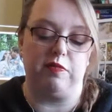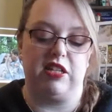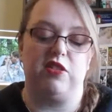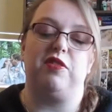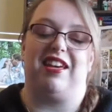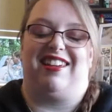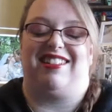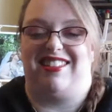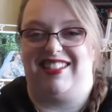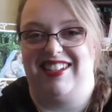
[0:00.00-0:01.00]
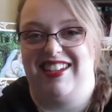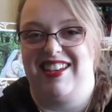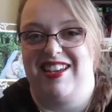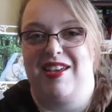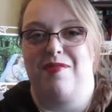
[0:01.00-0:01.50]
me to this.
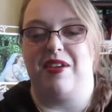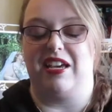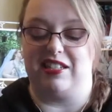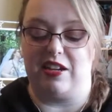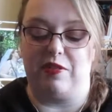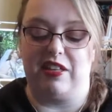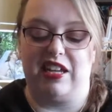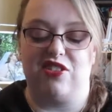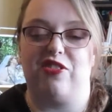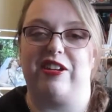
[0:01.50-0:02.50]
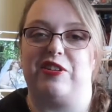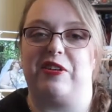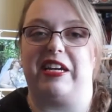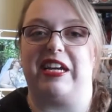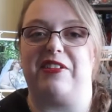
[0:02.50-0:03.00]
Because I really enjoy
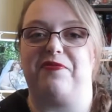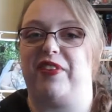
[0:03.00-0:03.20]
doing it,